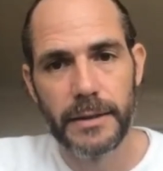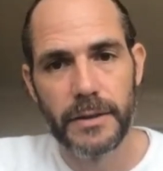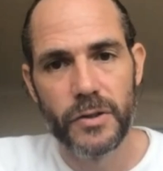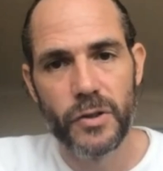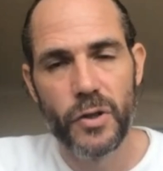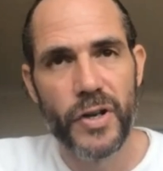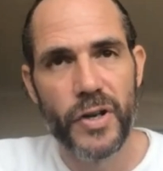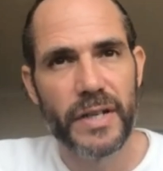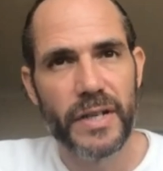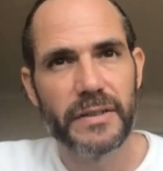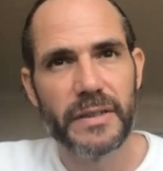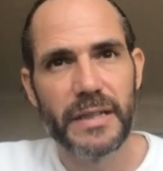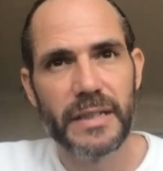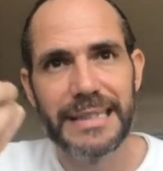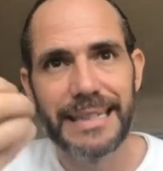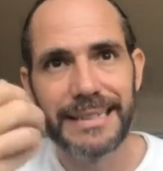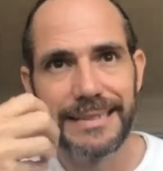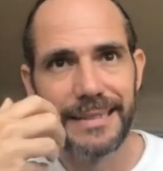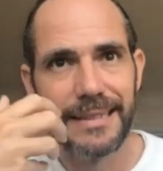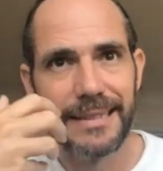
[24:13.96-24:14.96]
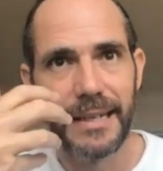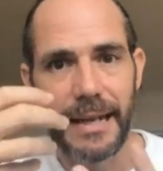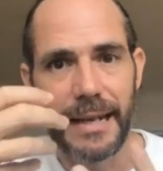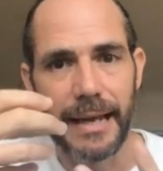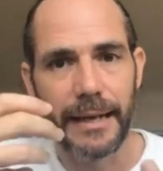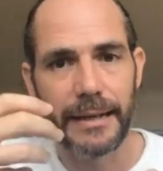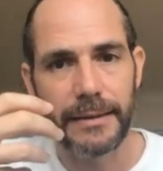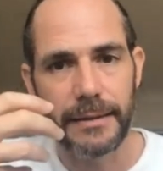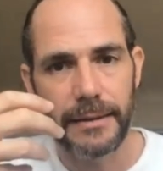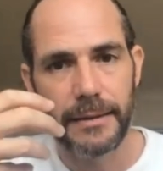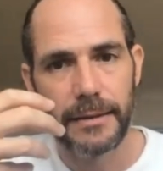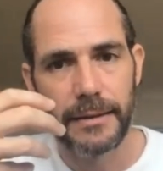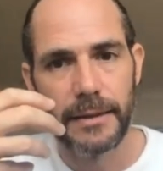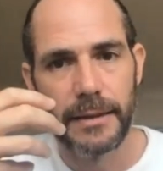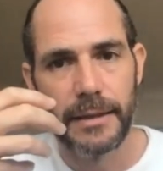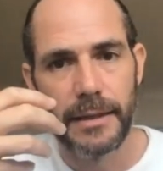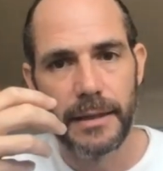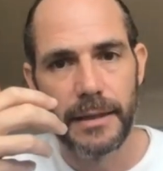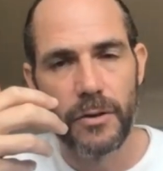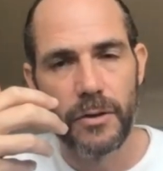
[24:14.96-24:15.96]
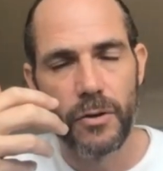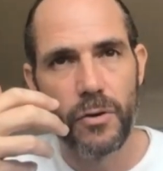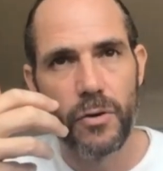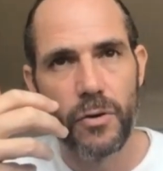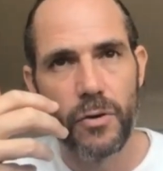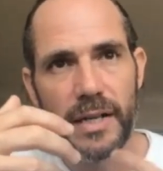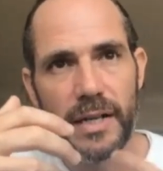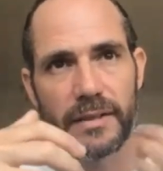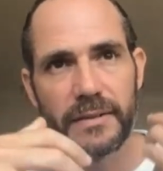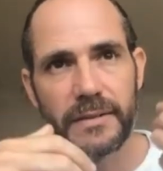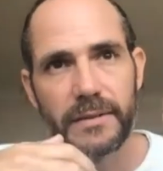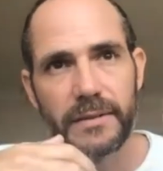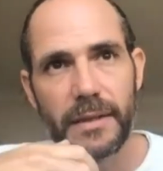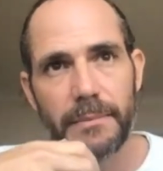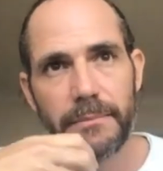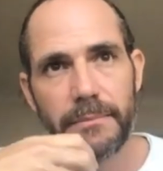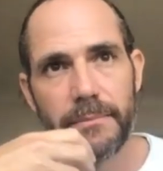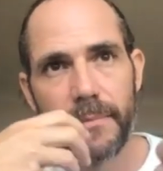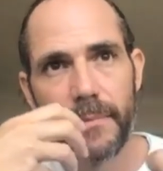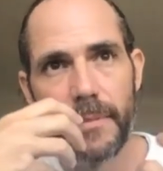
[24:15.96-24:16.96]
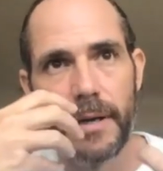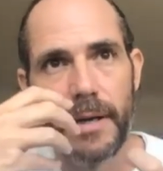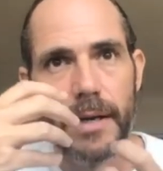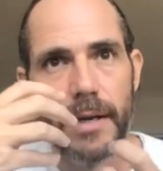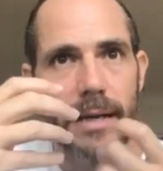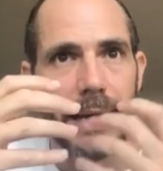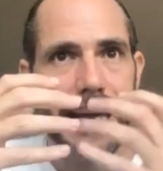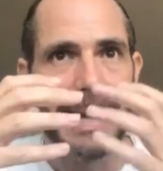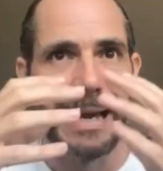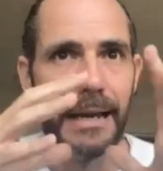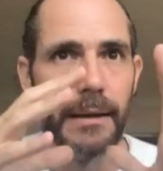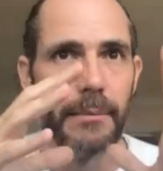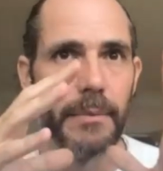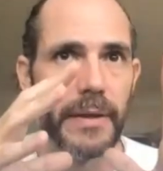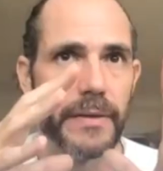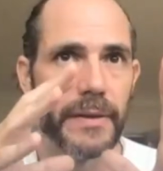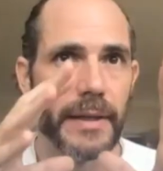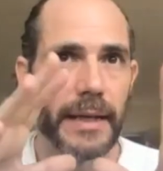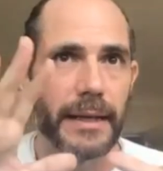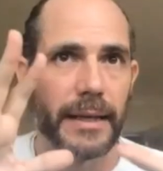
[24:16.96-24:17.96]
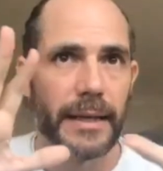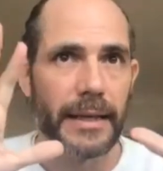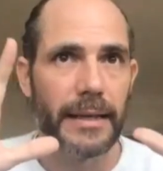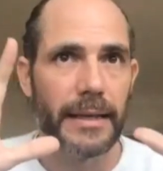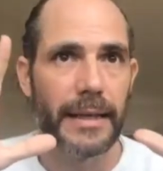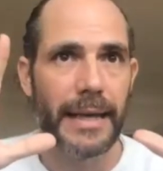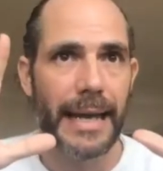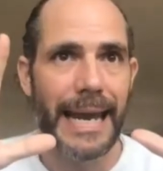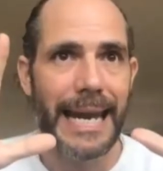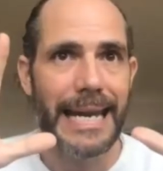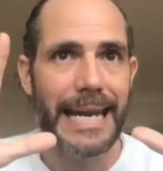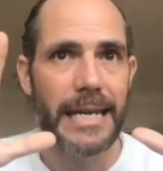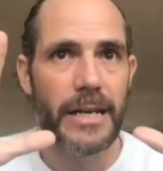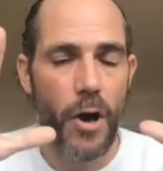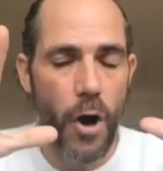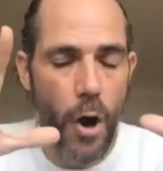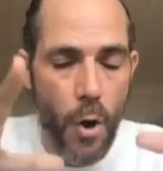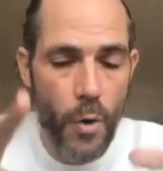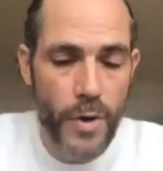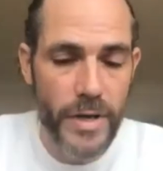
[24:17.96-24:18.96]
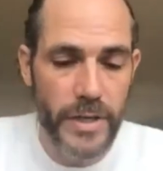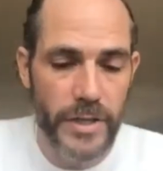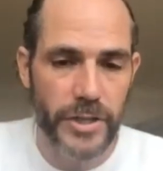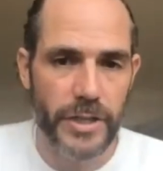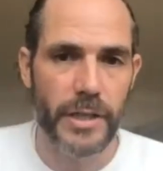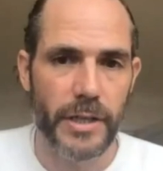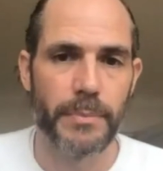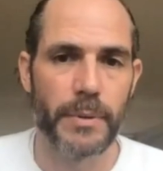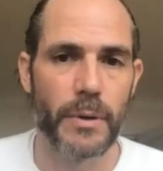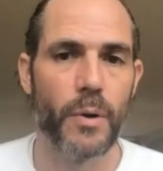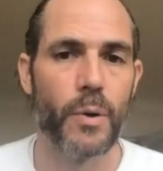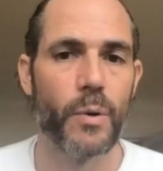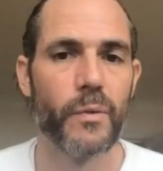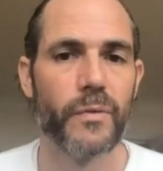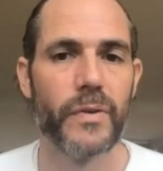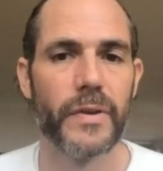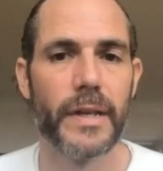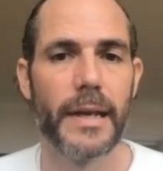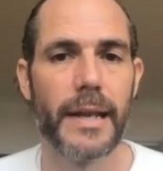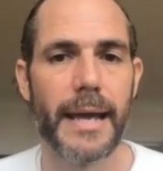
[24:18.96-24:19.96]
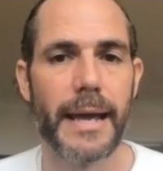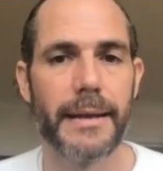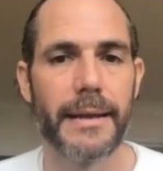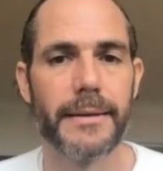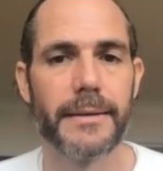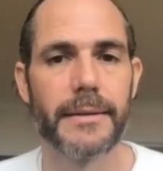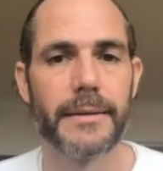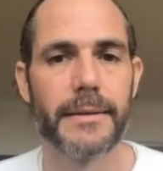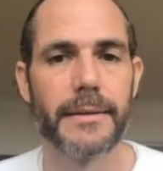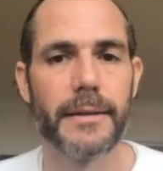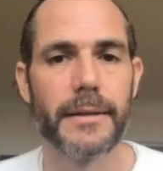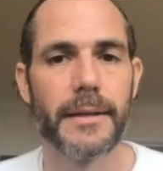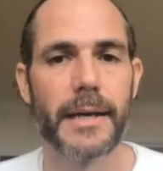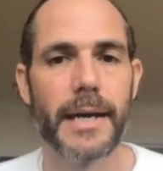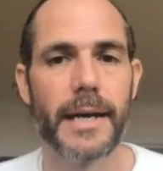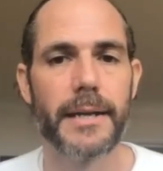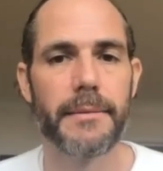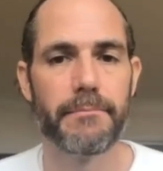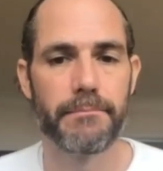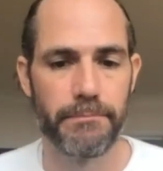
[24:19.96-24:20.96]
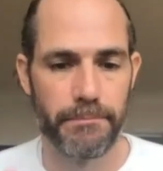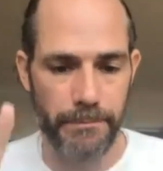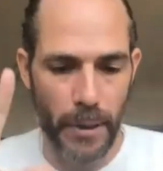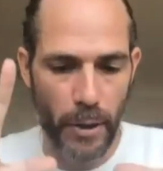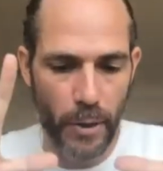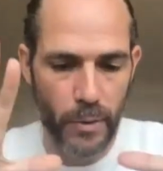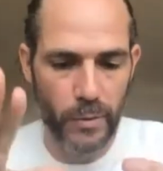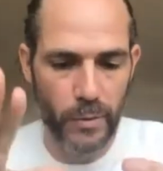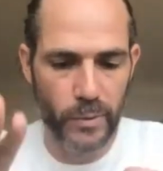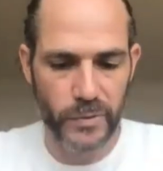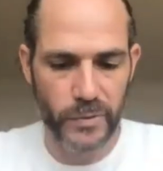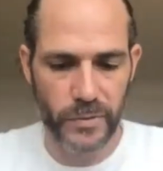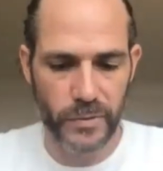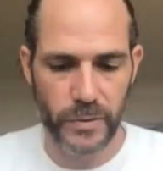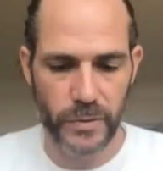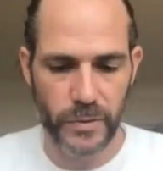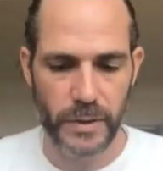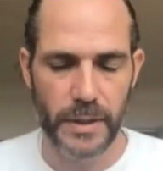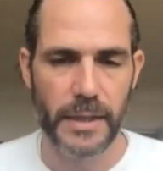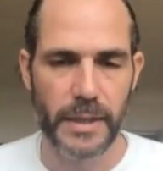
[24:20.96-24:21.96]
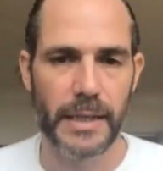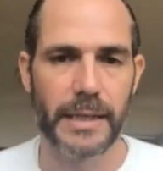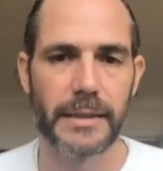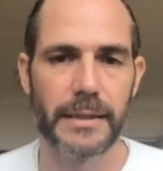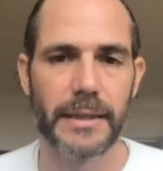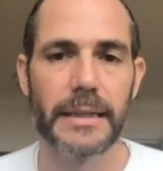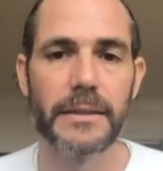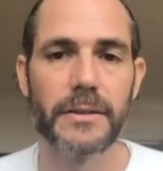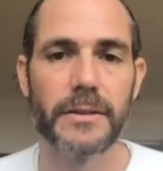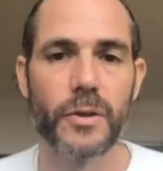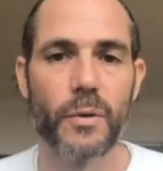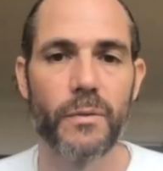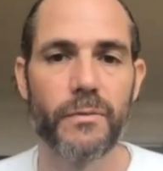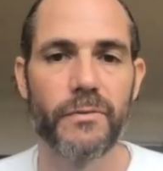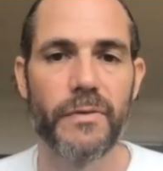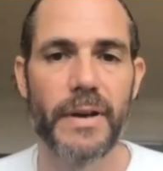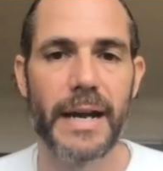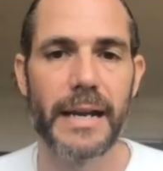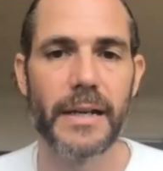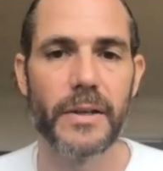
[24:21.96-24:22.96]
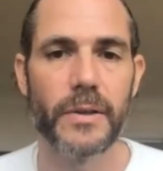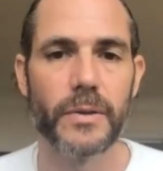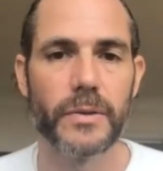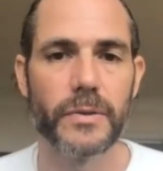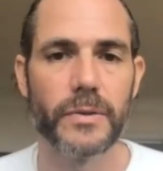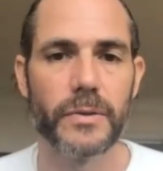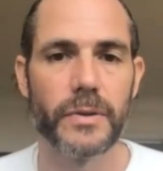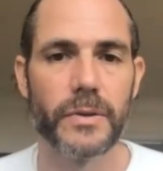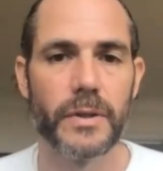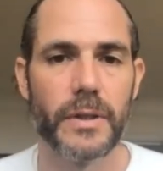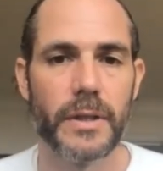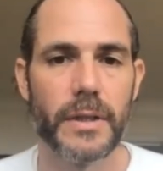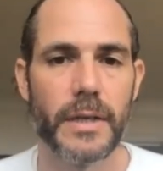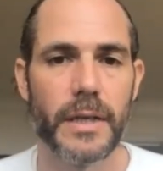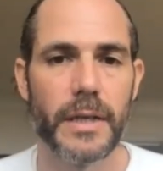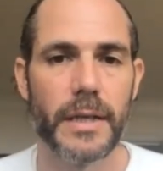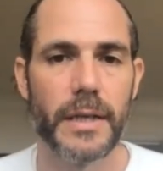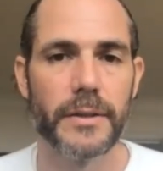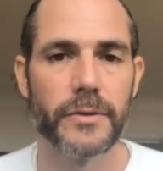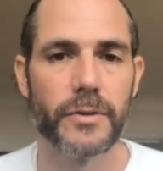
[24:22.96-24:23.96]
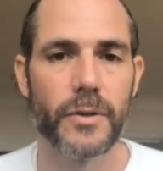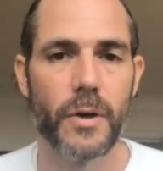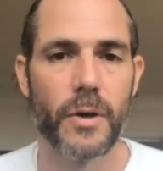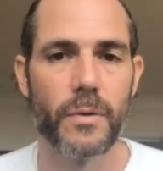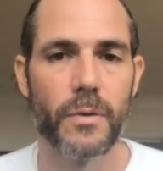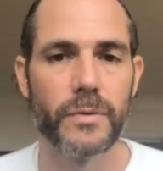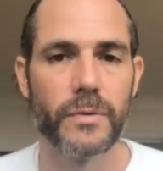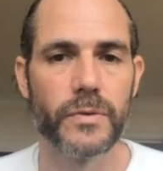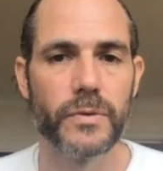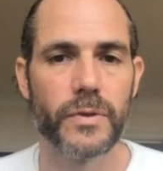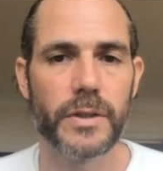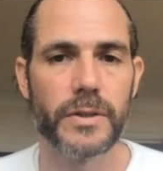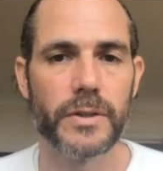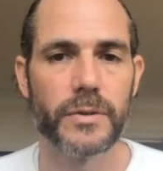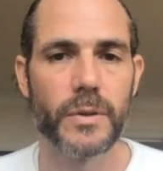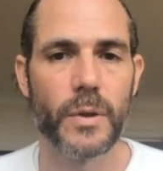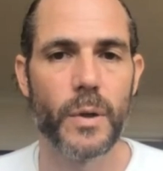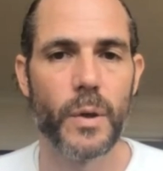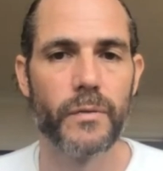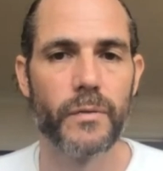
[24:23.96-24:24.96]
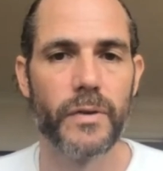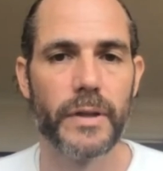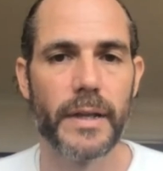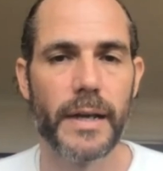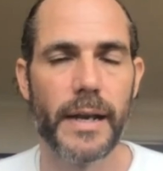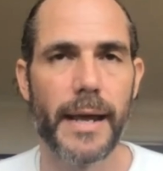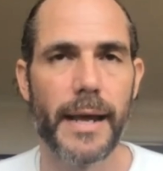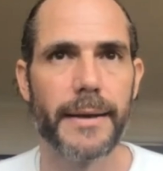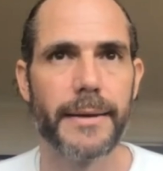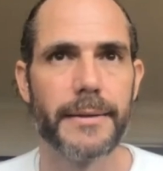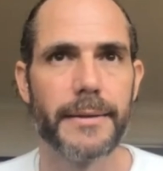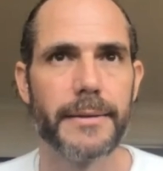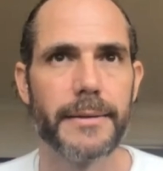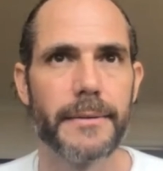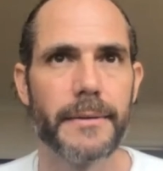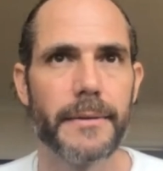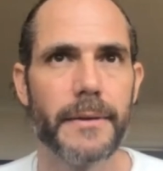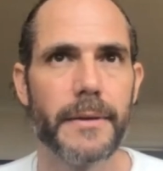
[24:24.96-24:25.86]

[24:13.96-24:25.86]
not as a disconnect or as some element that can gain ownership over the land and impose its own values and its own structures over the land.